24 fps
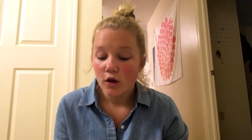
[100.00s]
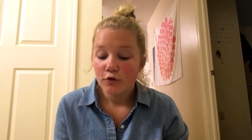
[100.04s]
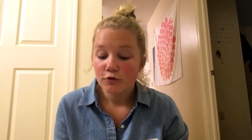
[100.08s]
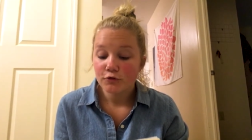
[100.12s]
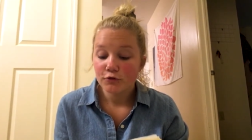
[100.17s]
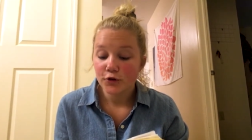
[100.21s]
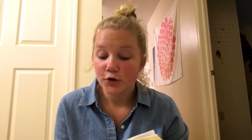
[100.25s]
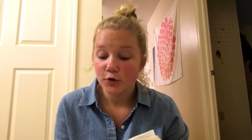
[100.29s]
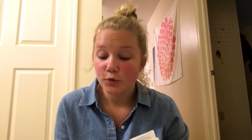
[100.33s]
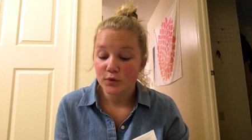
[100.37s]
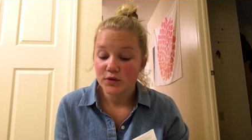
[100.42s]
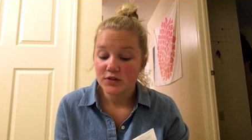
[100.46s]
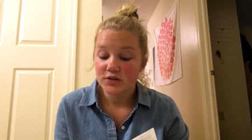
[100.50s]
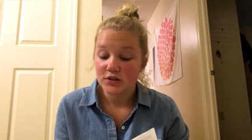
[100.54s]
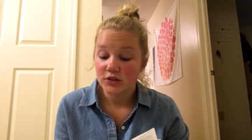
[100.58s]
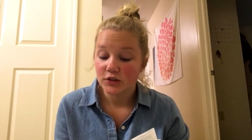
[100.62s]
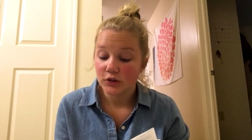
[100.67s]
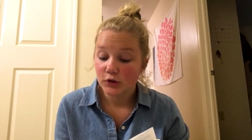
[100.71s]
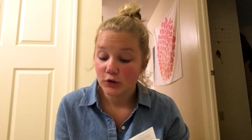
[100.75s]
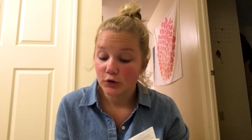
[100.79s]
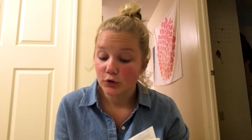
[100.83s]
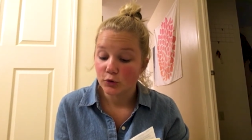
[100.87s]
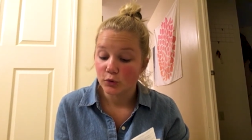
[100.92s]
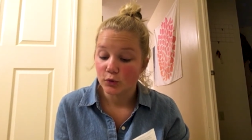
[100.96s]
For it was
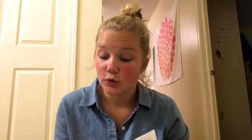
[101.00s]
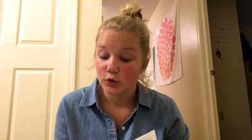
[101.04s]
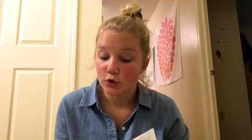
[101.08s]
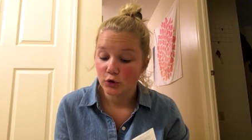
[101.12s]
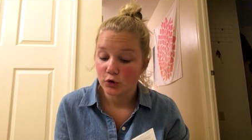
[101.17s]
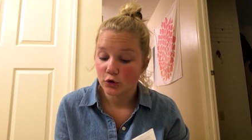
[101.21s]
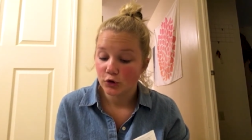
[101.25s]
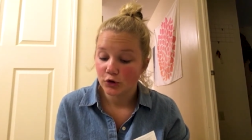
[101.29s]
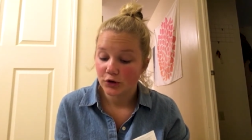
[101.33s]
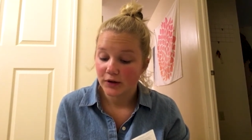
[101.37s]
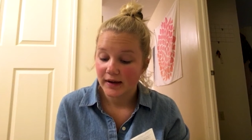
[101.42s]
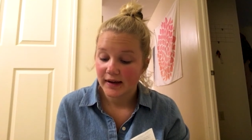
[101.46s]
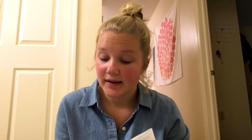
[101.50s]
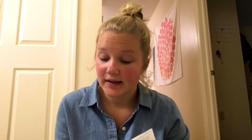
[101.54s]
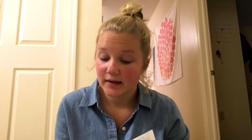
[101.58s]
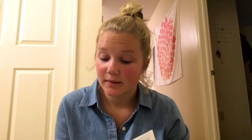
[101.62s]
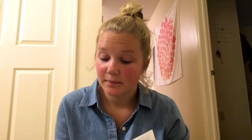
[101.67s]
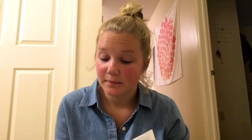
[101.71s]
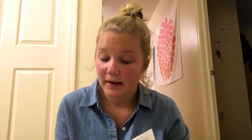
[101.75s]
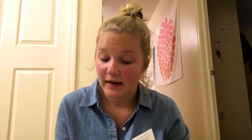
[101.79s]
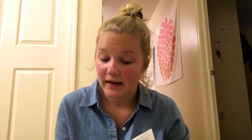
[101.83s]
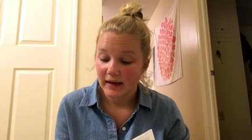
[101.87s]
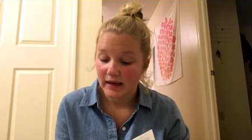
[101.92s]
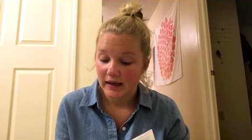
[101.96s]
you who created
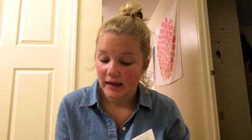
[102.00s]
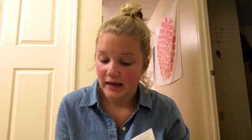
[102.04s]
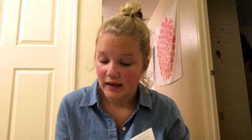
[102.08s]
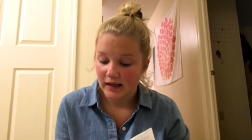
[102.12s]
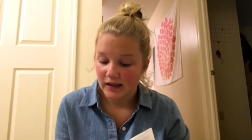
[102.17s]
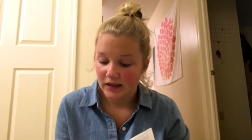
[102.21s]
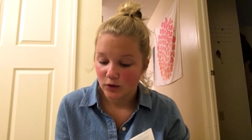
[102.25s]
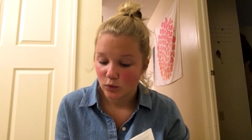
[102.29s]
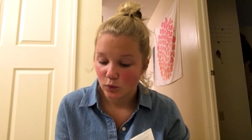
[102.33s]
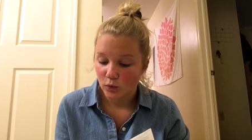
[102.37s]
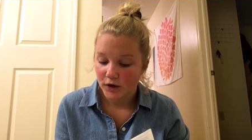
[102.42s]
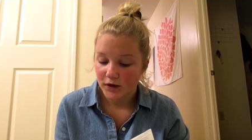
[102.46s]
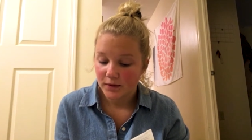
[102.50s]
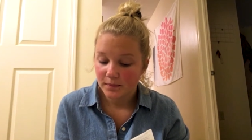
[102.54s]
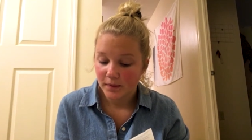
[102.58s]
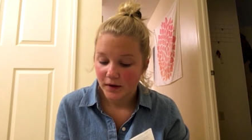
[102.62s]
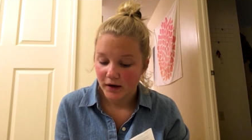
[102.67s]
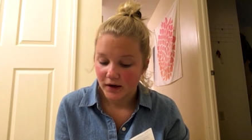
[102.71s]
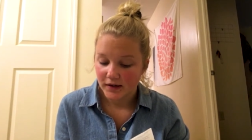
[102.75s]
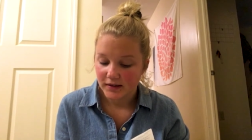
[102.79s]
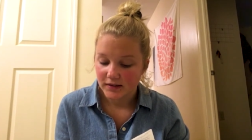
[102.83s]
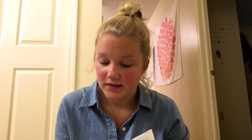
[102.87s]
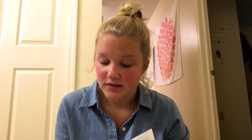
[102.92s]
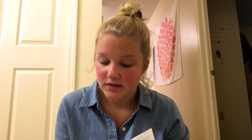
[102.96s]
my inward
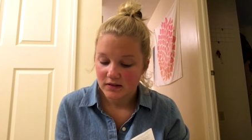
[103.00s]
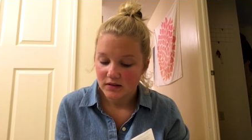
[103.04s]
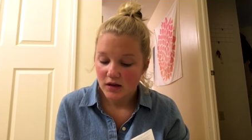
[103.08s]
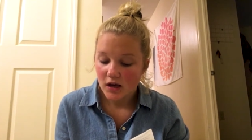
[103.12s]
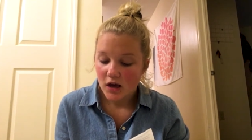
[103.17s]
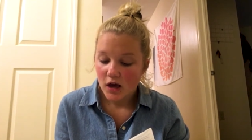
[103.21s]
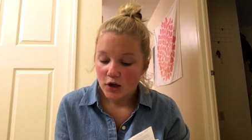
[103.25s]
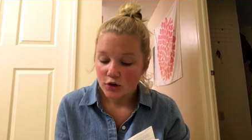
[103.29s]
parts.